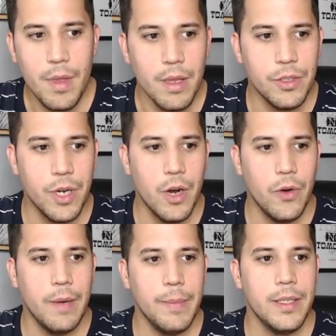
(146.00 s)

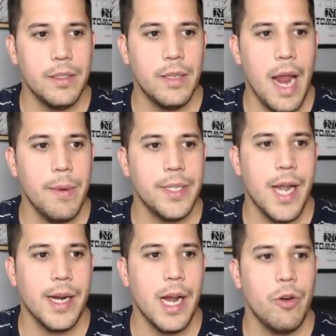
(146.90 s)
So,
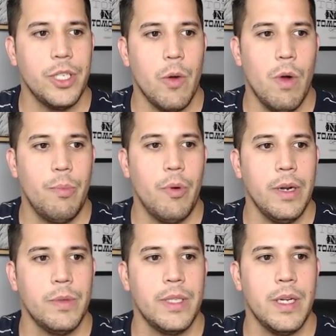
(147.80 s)
Amazon got crushed at one point.